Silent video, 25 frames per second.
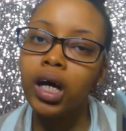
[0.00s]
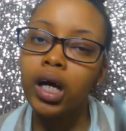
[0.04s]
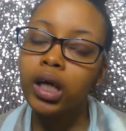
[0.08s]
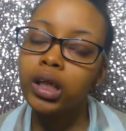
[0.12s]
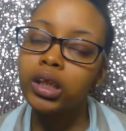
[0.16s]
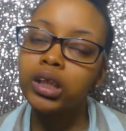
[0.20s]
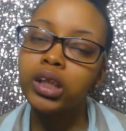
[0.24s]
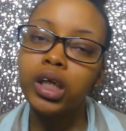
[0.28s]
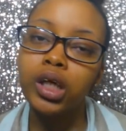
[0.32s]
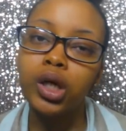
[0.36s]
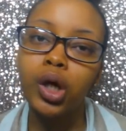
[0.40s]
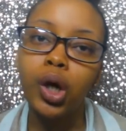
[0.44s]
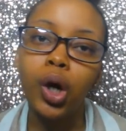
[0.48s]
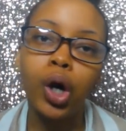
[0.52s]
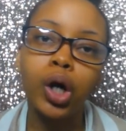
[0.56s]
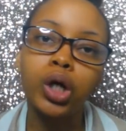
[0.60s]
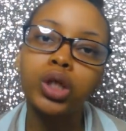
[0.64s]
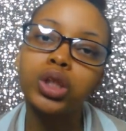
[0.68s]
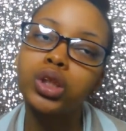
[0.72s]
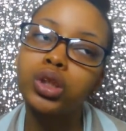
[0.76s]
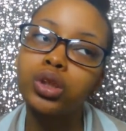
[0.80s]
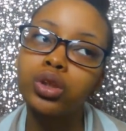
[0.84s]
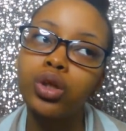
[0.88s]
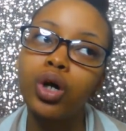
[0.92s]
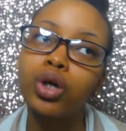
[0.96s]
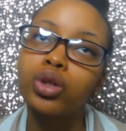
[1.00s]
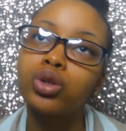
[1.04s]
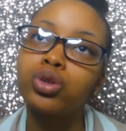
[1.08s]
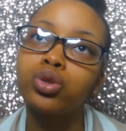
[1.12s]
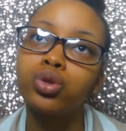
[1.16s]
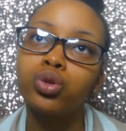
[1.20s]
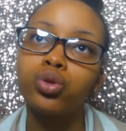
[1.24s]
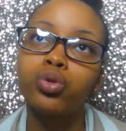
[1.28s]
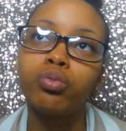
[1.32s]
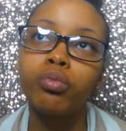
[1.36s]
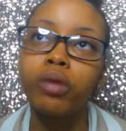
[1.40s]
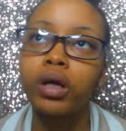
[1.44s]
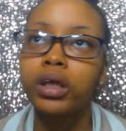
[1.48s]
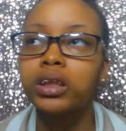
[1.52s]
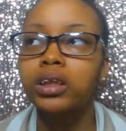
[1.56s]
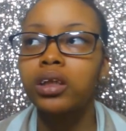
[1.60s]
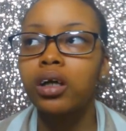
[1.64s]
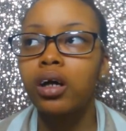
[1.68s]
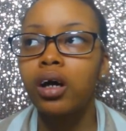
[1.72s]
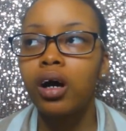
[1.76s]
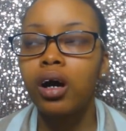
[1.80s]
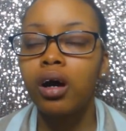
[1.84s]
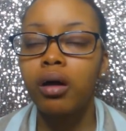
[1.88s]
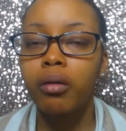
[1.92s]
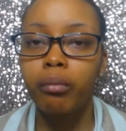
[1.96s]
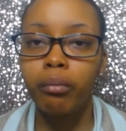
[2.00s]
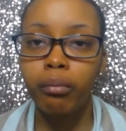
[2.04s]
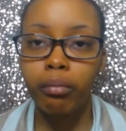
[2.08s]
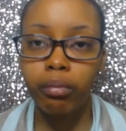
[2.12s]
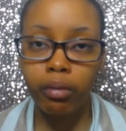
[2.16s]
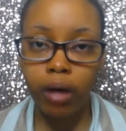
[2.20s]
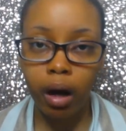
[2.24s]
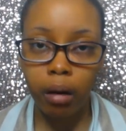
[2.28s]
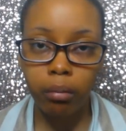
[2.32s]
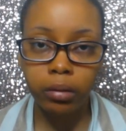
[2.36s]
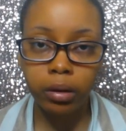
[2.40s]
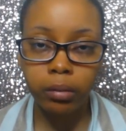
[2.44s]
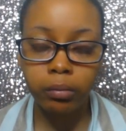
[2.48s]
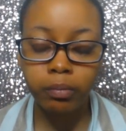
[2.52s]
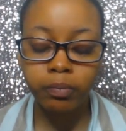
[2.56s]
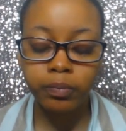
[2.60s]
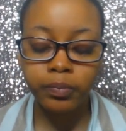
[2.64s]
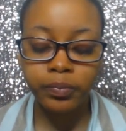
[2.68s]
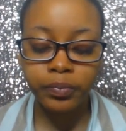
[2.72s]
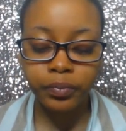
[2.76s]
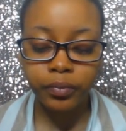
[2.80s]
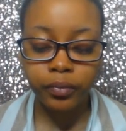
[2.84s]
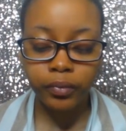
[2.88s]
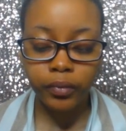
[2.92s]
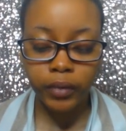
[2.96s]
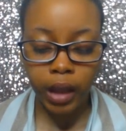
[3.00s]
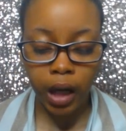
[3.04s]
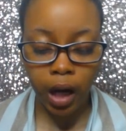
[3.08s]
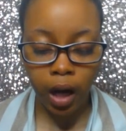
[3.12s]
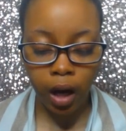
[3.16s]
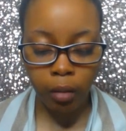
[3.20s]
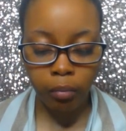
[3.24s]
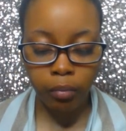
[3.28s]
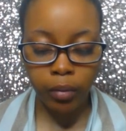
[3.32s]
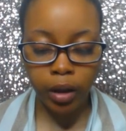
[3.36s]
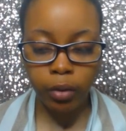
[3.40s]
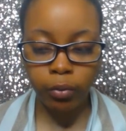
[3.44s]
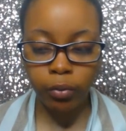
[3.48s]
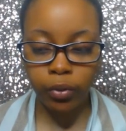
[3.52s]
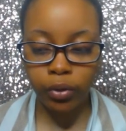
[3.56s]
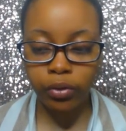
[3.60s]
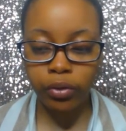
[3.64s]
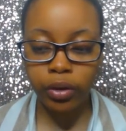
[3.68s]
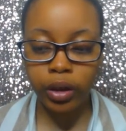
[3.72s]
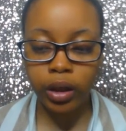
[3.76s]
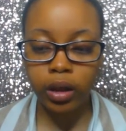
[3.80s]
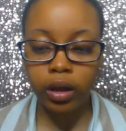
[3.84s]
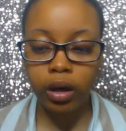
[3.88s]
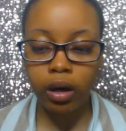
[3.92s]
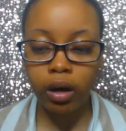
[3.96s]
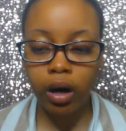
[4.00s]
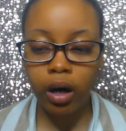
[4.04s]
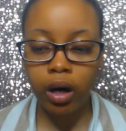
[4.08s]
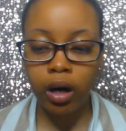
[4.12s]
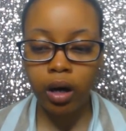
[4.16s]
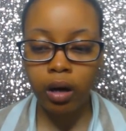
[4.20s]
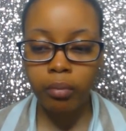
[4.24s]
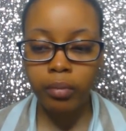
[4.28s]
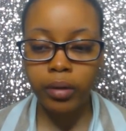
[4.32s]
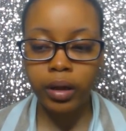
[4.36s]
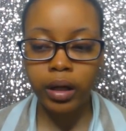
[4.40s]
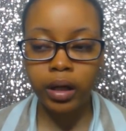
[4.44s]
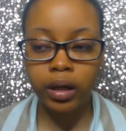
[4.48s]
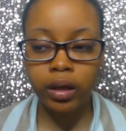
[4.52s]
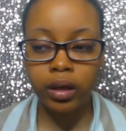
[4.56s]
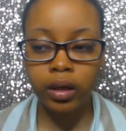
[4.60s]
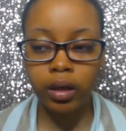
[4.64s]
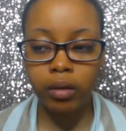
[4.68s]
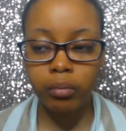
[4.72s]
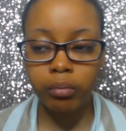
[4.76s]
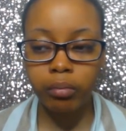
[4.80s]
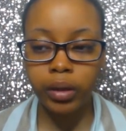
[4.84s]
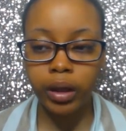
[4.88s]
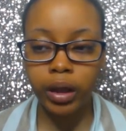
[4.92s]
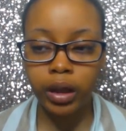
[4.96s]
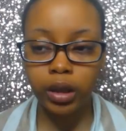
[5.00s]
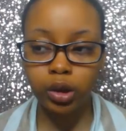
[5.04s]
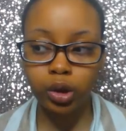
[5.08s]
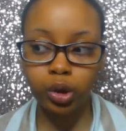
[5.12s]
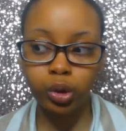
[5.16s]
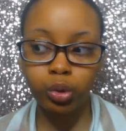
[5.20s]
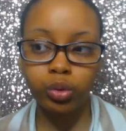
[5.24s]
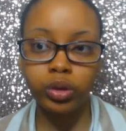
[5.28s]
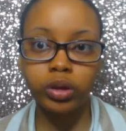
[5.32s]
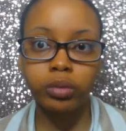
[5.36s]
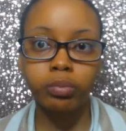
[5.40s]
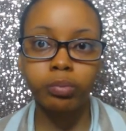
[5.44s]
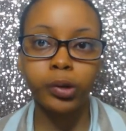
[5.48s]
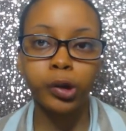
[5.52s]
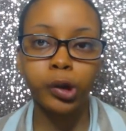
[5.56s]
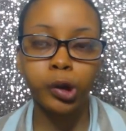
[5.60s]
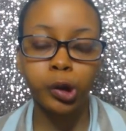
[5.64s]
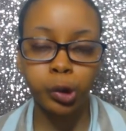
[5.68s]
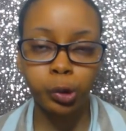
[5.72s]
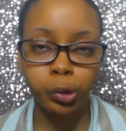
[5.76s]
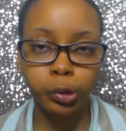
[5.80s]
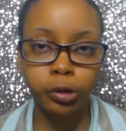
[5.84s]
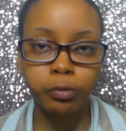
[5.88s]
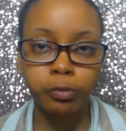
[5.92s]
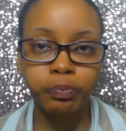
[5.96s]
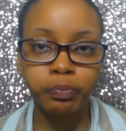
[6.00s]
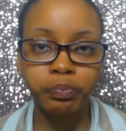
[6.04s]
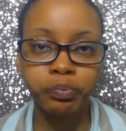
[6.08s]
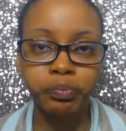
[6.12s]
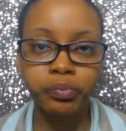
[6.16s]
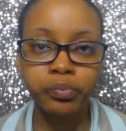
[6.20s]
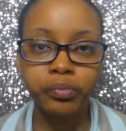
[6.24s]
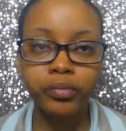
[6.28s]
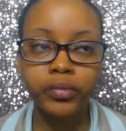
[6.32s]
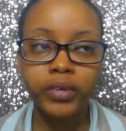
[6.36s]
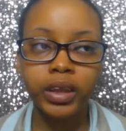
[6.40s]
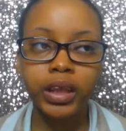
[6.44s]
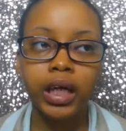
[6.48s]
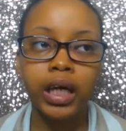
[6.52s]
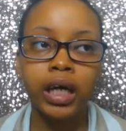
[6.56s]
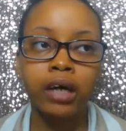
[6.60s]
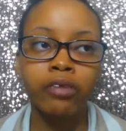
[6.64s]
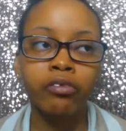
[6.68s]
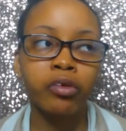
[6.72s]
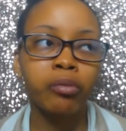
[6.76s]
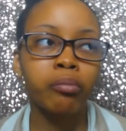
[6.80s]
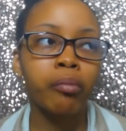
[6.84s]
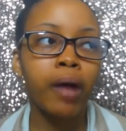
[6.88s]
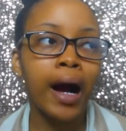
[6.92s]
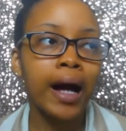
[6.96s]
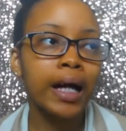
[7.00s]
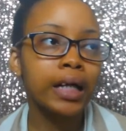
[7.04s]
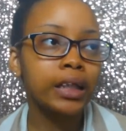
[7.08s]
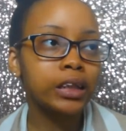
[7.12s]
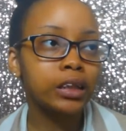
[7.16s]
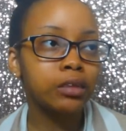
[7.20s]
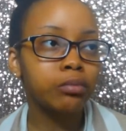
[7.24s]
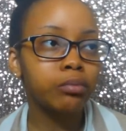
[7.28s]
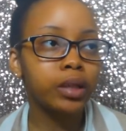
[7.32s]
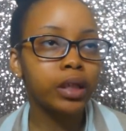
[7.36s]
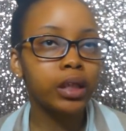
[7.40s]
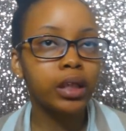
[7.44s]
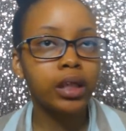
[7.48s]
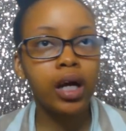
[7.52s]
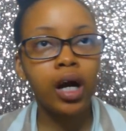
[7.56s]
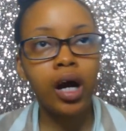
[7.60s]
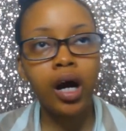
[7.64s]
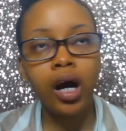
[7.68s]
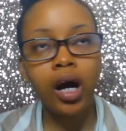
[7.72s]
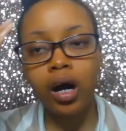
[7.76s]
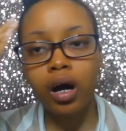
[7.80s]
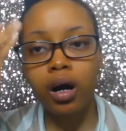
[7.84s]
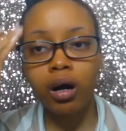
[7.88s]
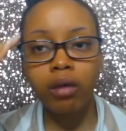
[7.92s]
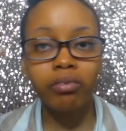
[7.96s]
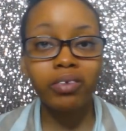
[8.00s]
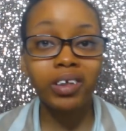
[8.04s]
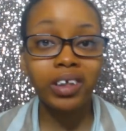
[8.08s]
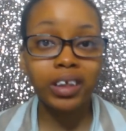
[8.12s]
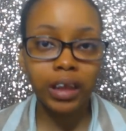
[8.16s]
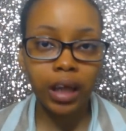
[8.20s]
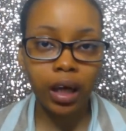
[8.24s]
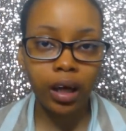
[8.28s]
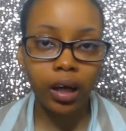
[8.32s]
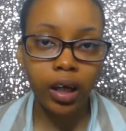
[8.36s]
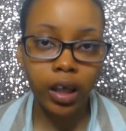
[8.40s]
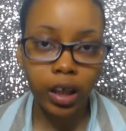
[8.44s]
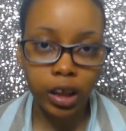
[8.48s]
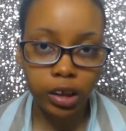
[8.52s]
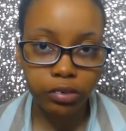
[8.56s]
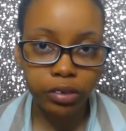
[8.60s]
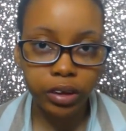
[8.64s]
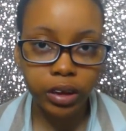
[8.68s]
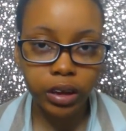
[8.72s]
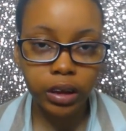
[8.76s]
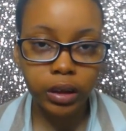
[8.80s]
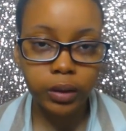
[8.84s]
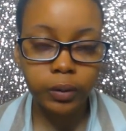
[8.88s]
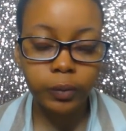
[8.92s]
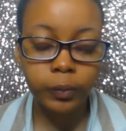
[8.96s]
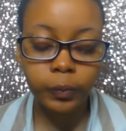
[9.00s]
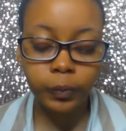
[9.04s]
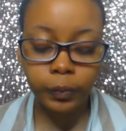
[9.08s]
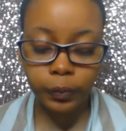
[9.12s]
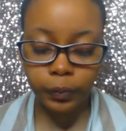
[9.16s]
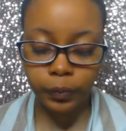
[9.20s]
it, it causes too much problem. Um, and when you get caught up in being too spiritual, it reminds me of the Sanhedrins.